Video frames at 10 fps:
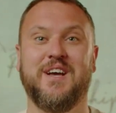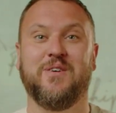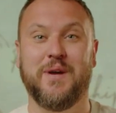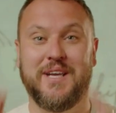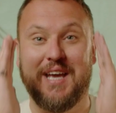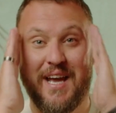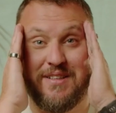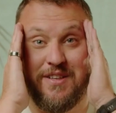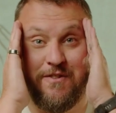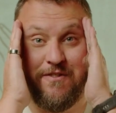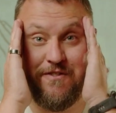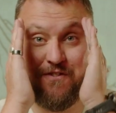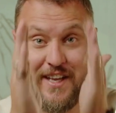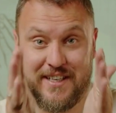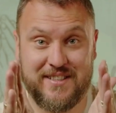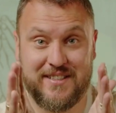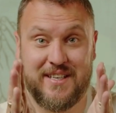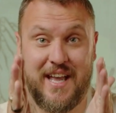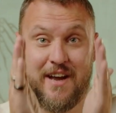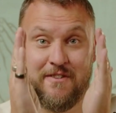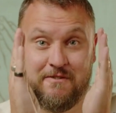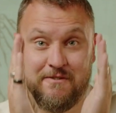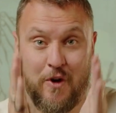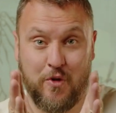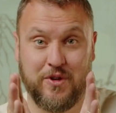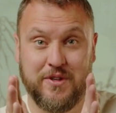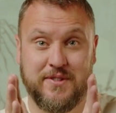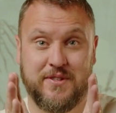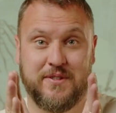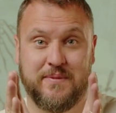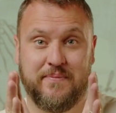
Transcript: We get to fix our focus.